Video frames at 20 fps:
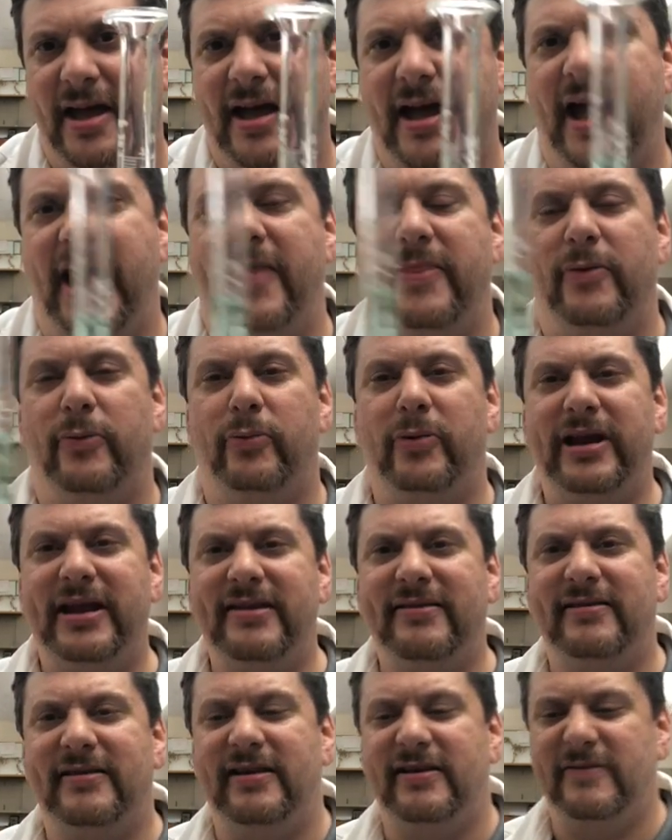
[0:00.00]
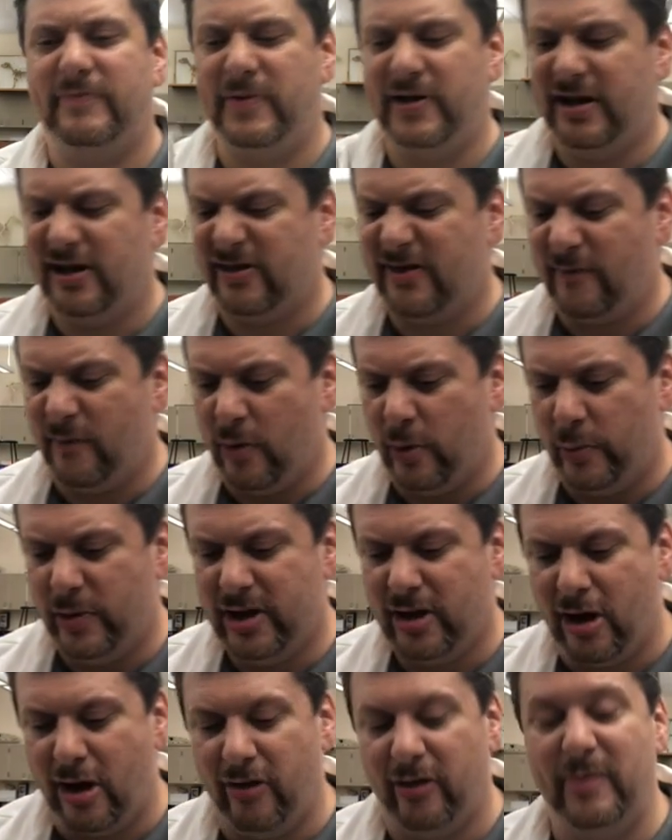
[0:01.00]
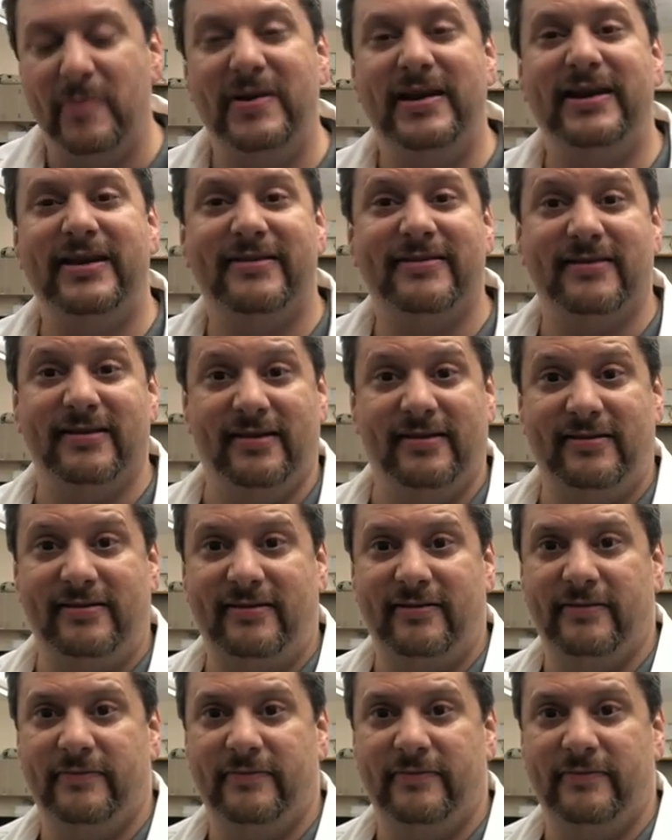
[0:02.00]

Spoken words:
And the reason is because of what we call a meniscus.